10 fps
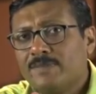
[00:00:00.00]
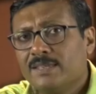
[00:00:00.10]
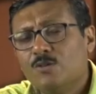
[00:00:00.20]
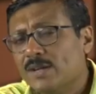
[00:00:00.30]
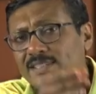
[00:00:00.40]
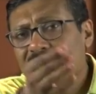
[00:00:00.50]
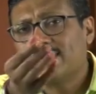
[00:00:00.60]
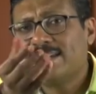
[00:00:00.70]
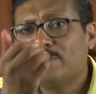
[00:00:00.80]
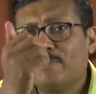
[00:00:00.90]
You can
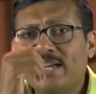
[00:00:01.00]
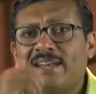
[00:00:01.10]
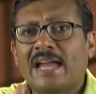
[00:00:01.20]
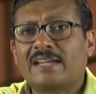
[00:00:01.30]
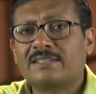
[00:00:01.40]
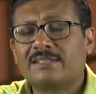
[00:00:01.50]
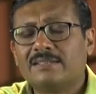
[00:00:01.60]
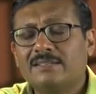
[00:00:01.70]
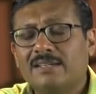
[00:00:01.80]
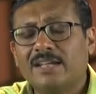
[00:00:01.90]
just get a bare act.
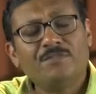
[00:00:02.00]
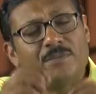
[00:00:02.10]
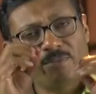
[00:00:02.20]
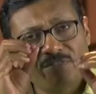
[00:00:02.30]
It will be